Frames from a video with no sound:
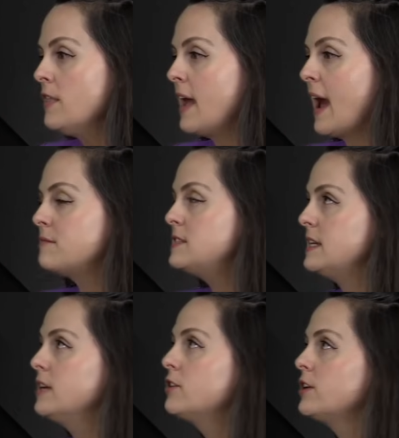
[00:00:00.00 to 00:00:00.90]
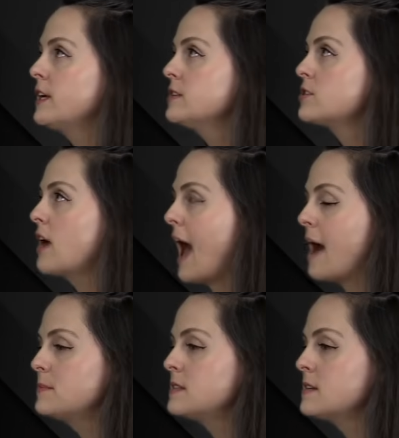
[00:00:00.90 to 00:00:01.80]
They have decreased or
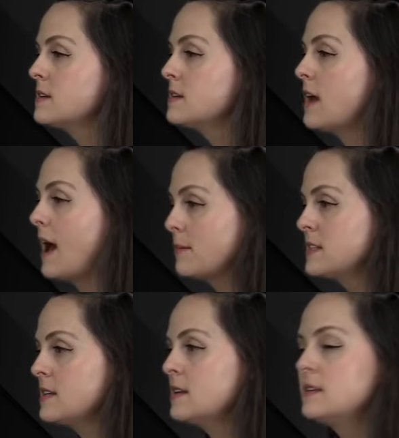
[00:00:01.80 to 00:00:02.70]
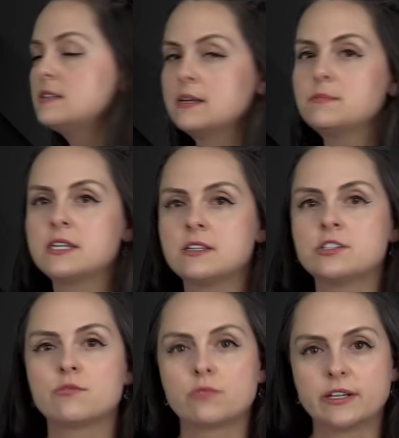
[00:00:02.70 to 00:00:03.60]
absent deep
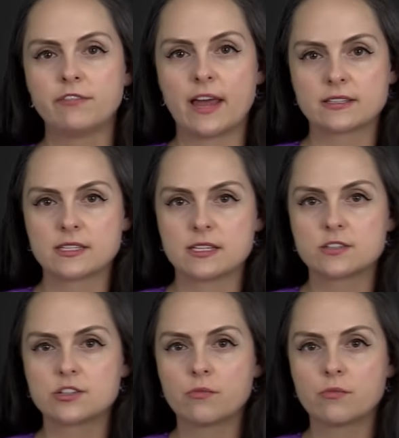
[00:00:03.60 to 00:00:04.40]
tendon reflexes.